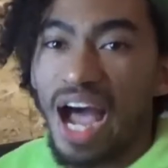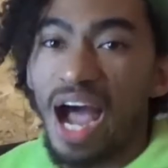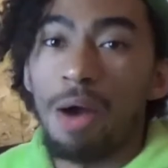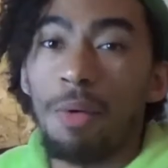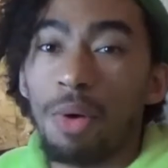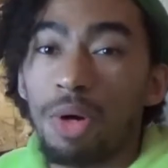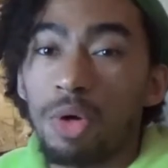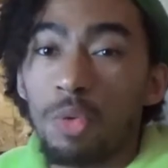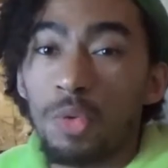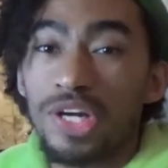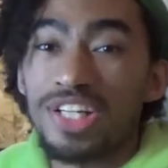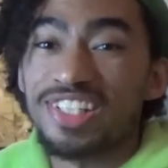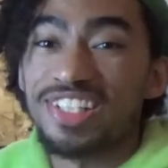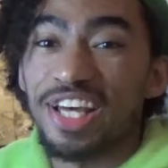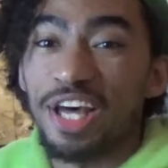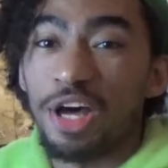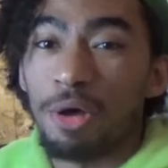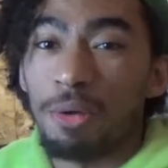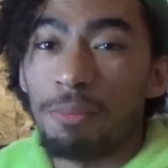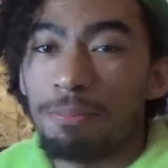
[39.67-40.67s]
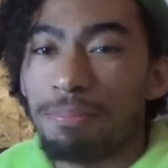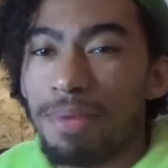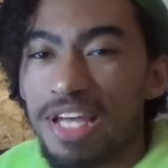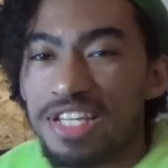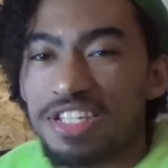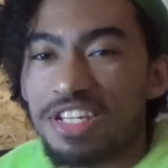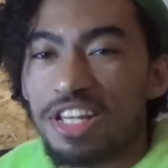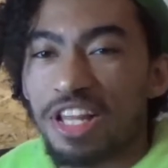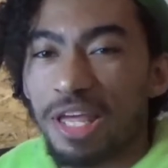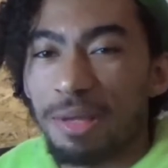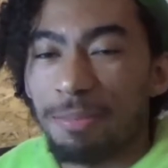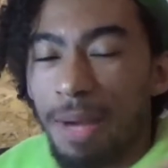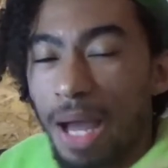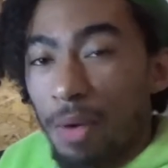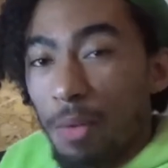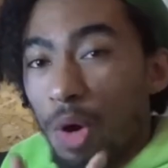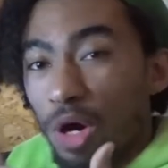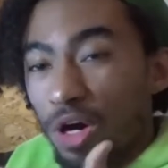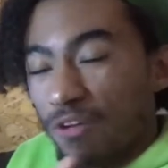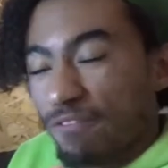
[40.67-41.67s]
I work retail, basically.
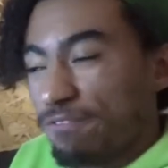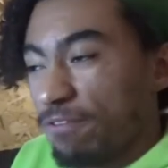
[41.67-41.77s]
I work a